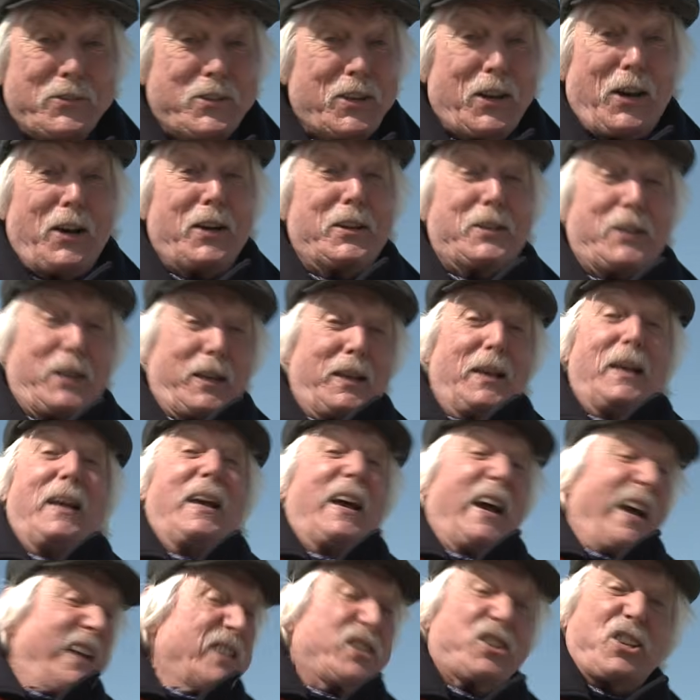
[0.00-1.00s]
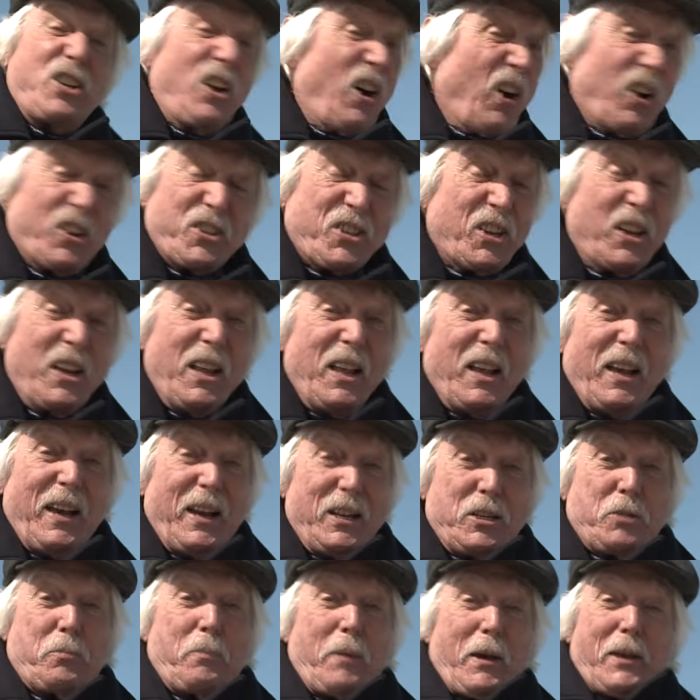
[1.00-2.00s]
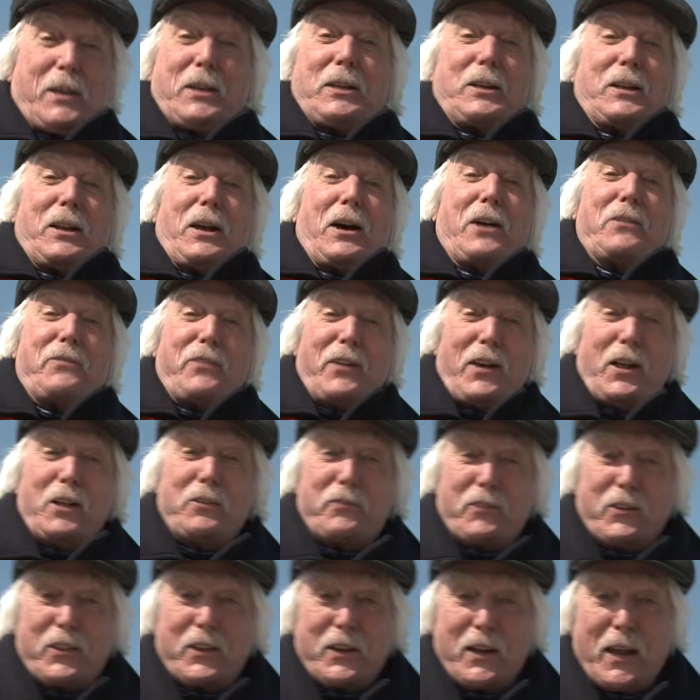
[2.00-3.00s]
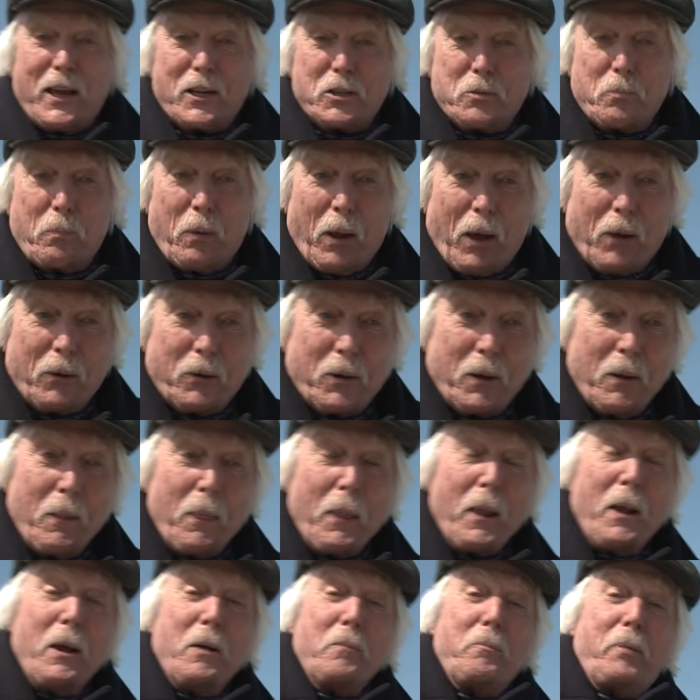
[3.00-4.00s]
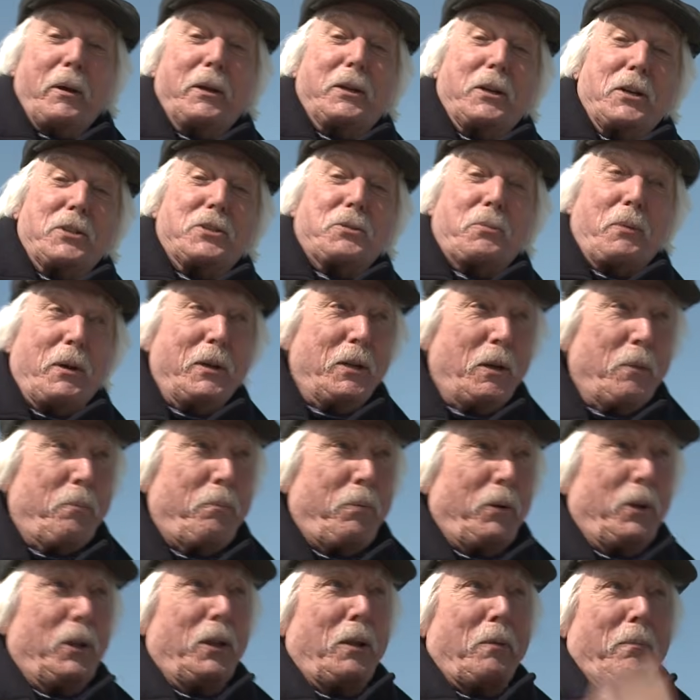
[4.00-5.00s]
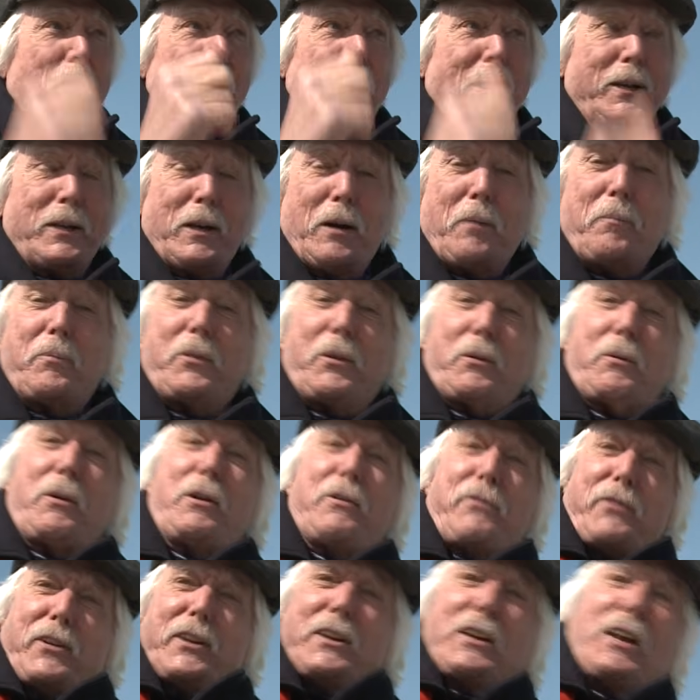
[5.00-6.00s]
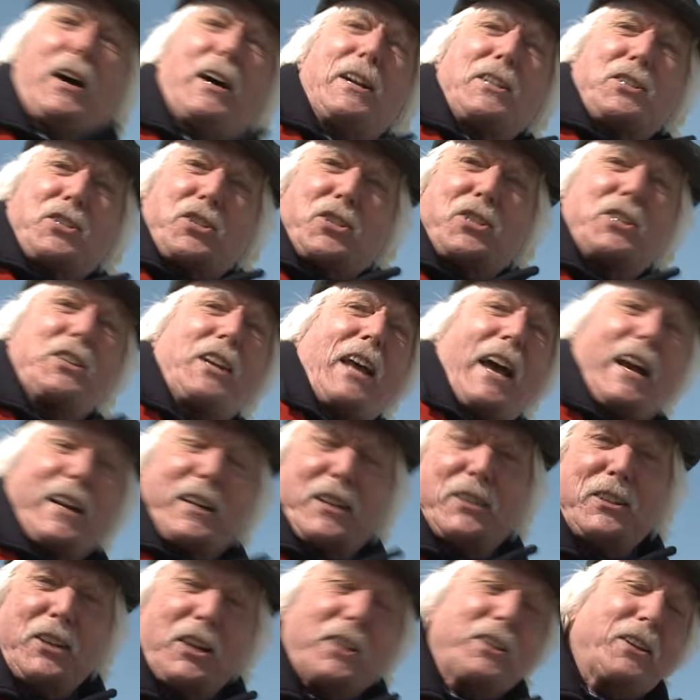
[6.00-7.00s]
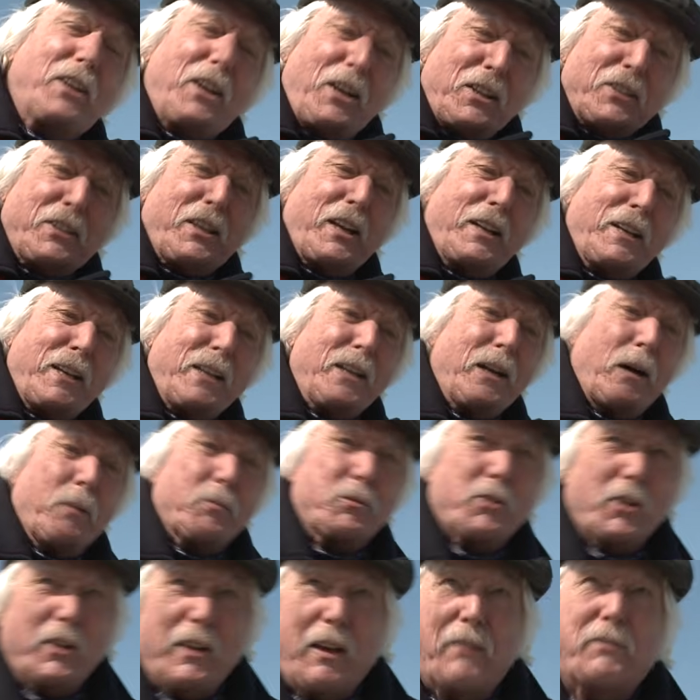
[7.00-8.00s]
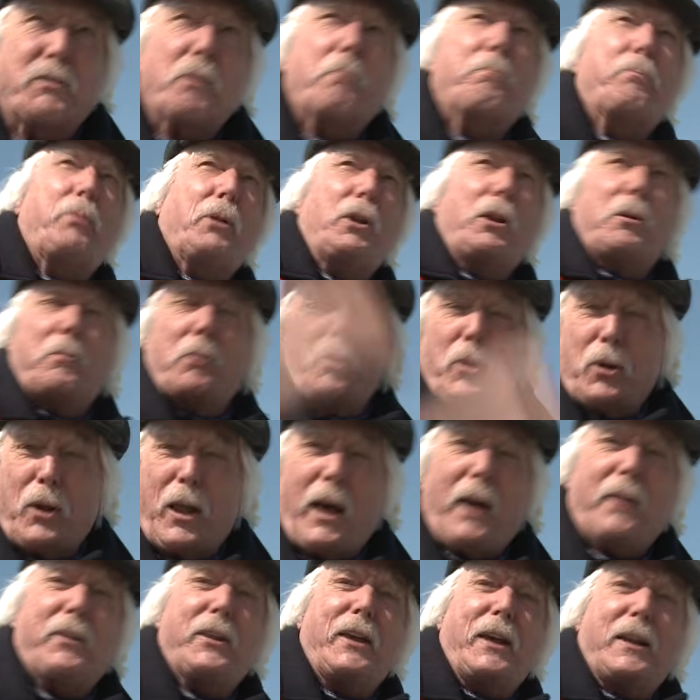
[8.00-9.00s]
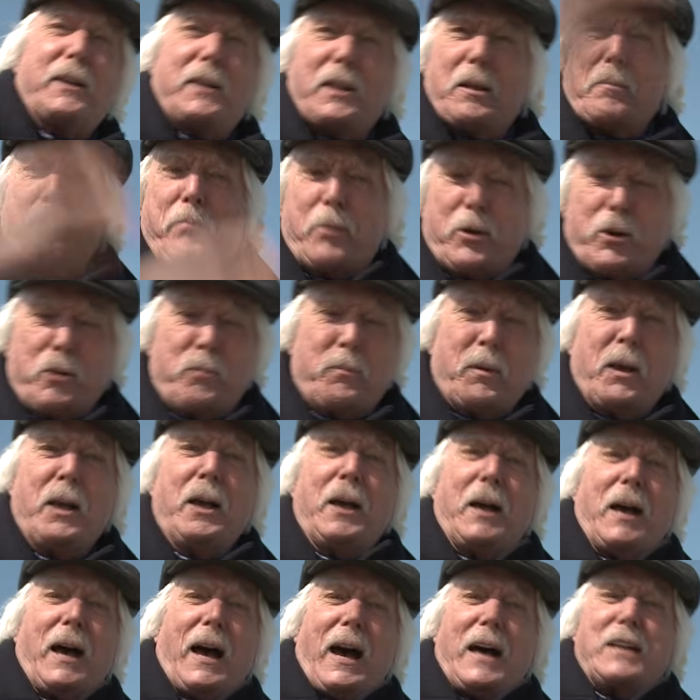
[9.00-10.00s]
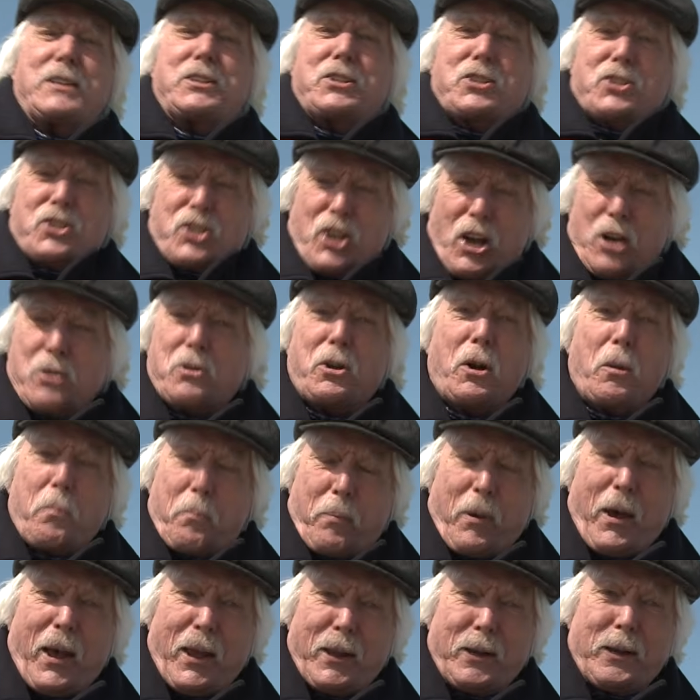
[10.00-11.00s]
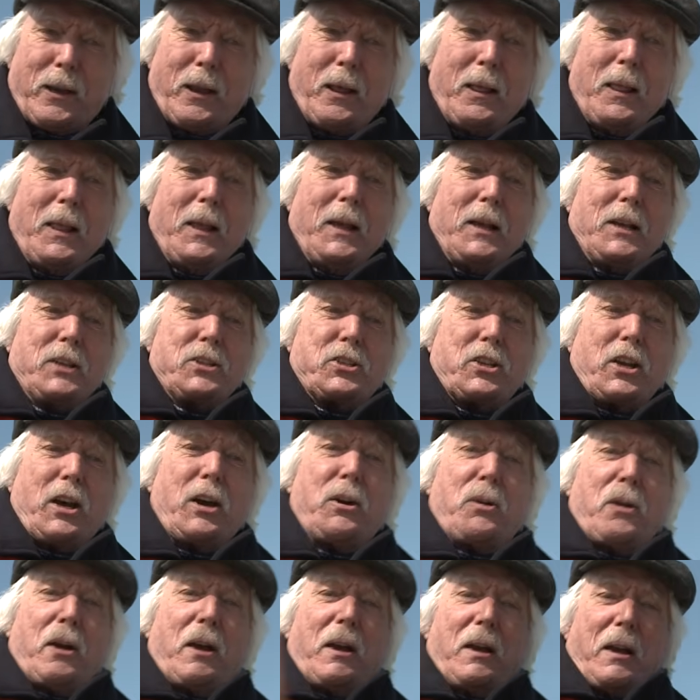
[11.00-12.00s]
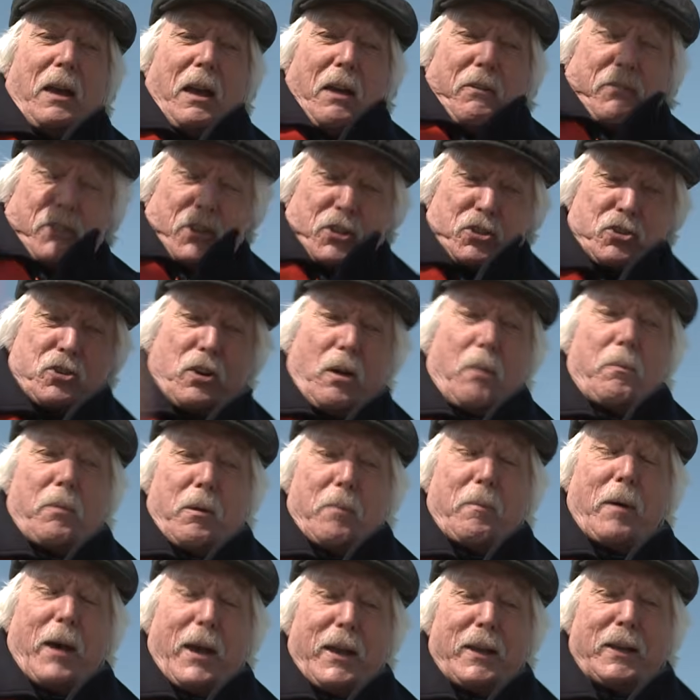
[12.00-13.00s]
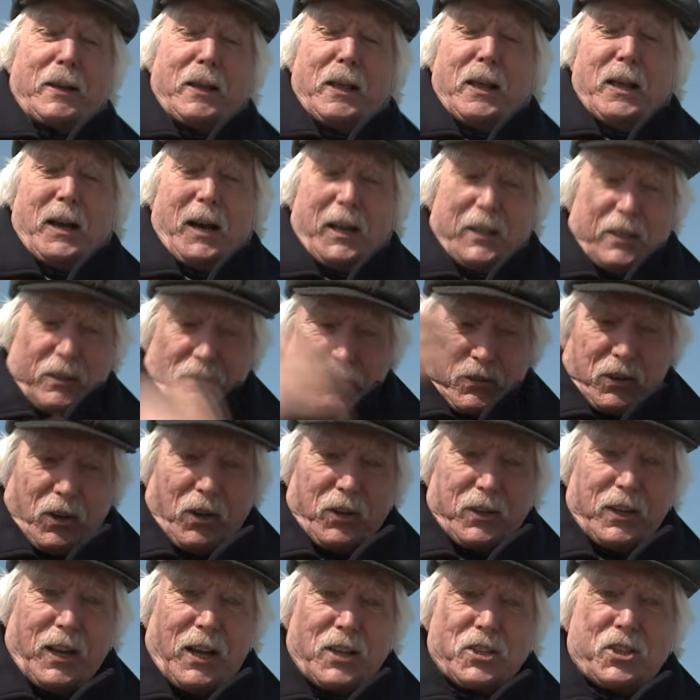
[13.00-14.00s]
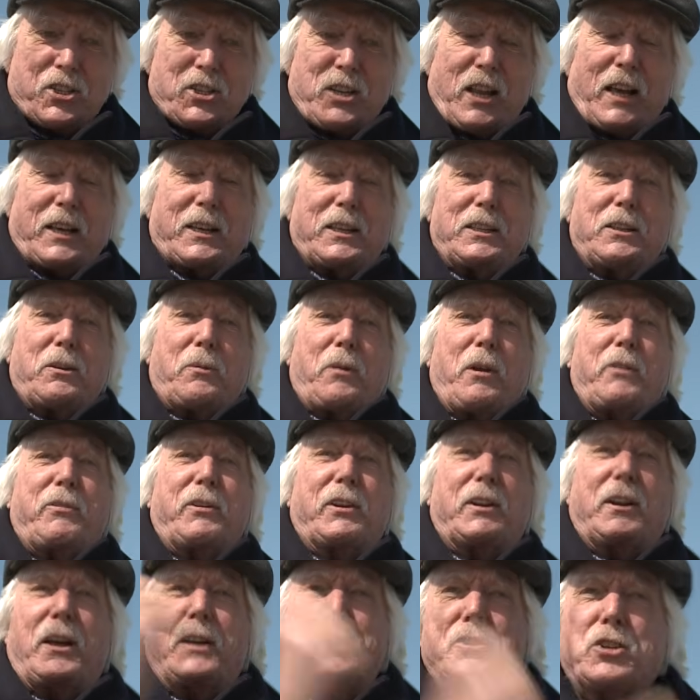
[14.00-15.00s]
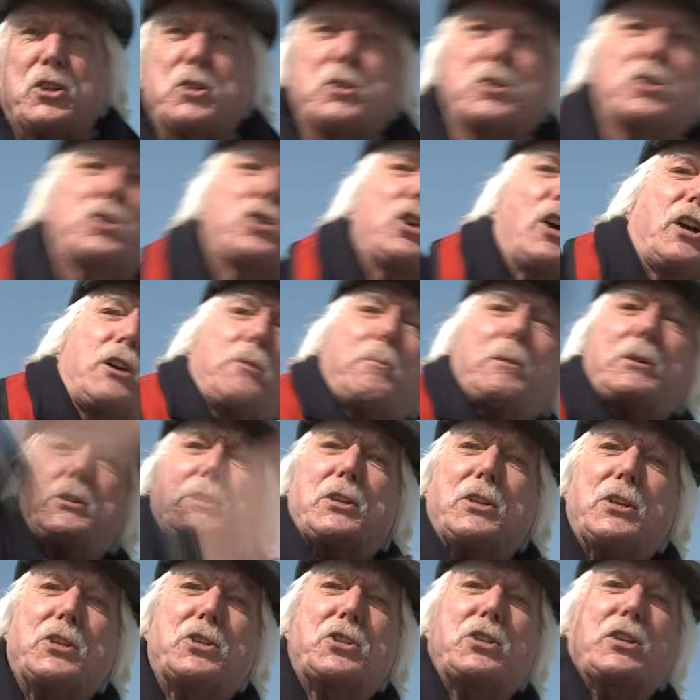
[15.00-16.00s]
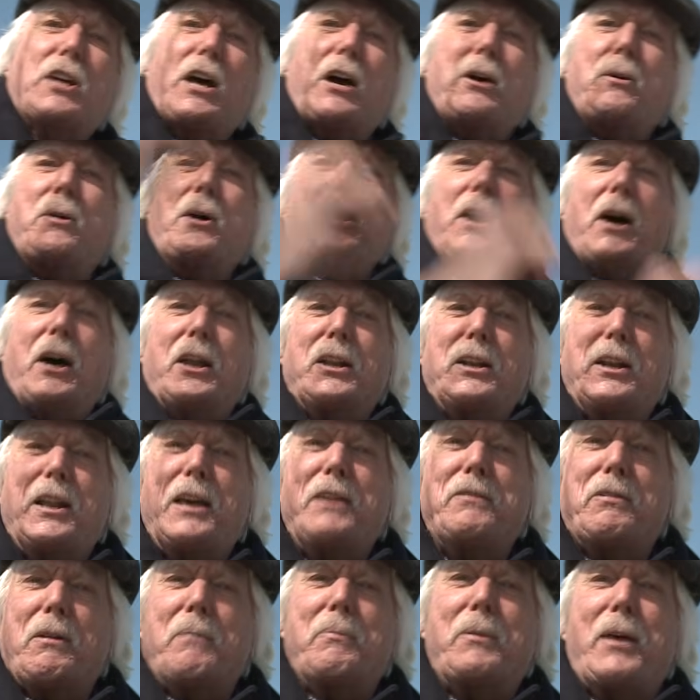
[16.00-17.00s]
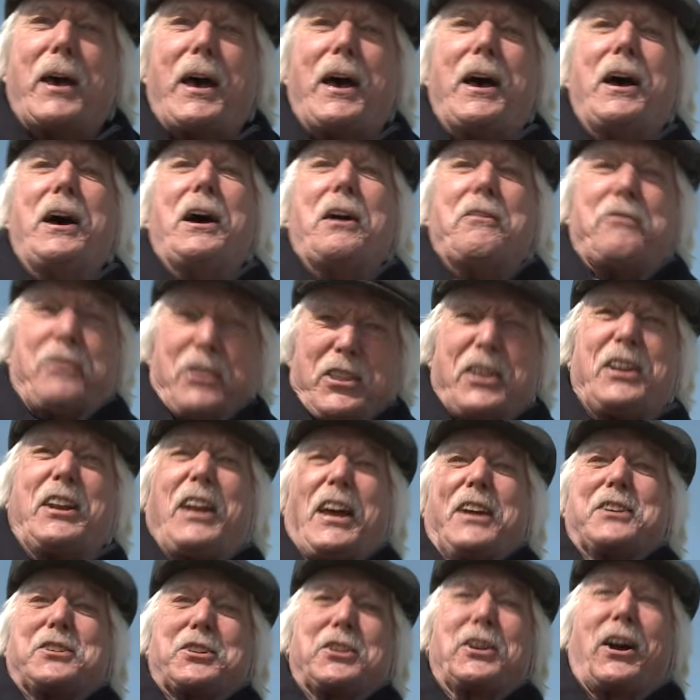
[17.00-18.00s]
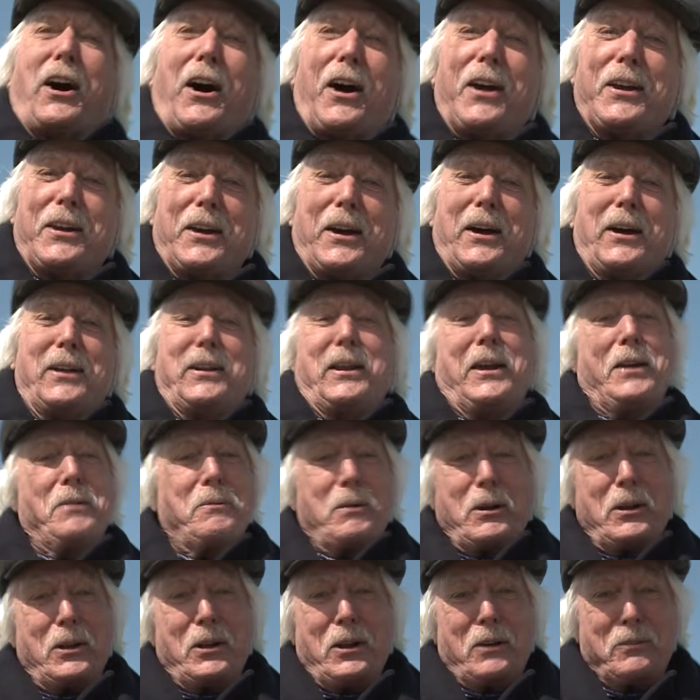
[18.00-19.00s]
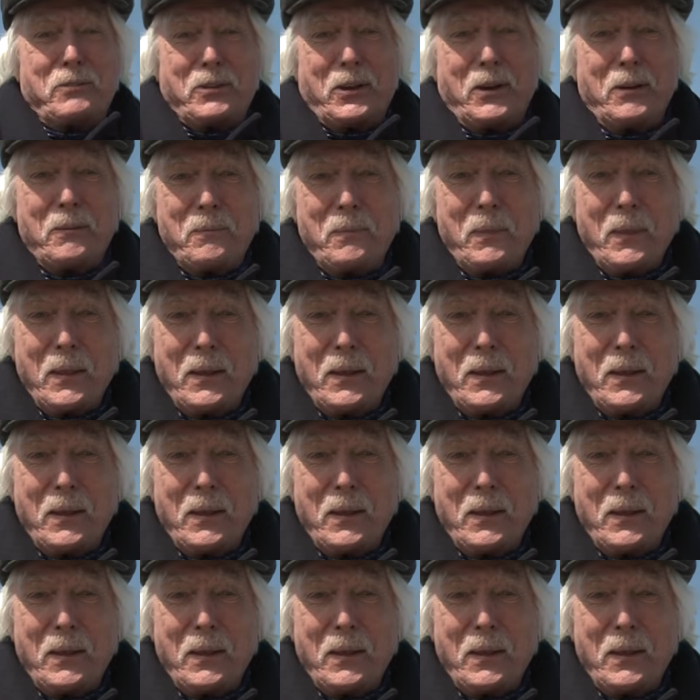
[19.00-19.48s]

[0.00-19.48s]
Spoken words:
tidy. It's not. It's making life hell for the next bloke, because when you pull the main up, the reefing lines snag and you can't get it up, so you have to pull them all out the end of the boom. A total pain. So if you drop the main and you've got nice slack in the reefing line, just chuck them into the stow and leave them there for the next guy, and he will love you.